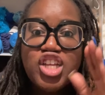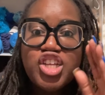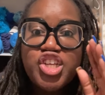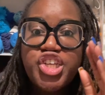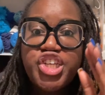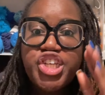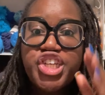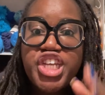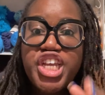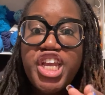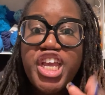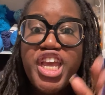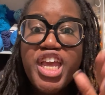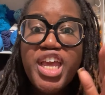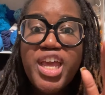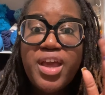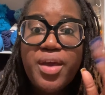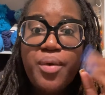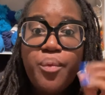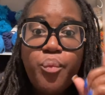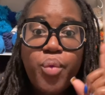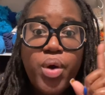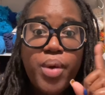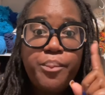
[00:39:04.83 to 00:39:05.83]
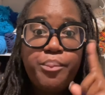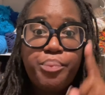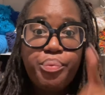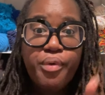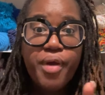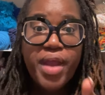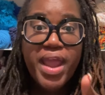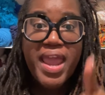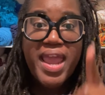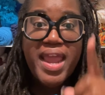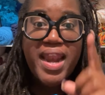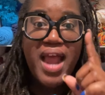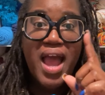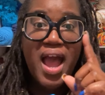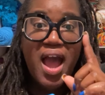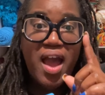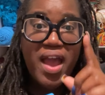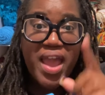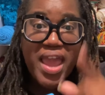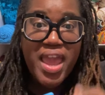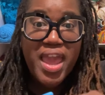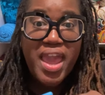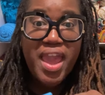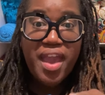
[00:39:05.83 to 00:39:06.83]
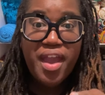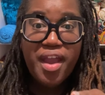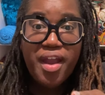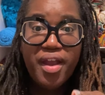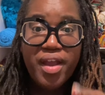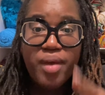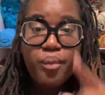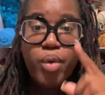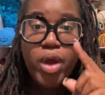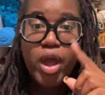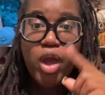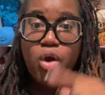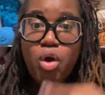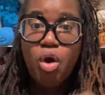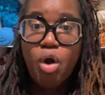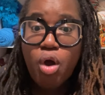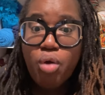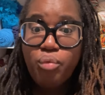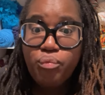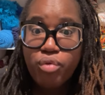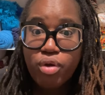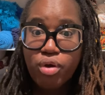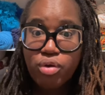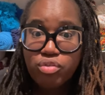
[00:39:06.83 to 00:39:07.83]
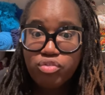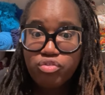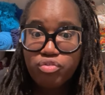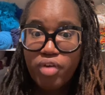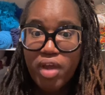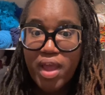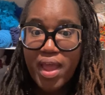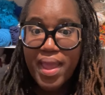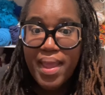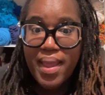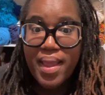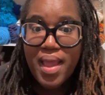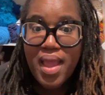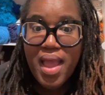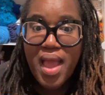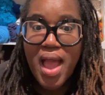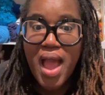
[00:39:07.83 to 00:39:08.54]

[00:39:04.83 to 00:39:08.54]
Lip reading: She would braid our hair with cornrows, right?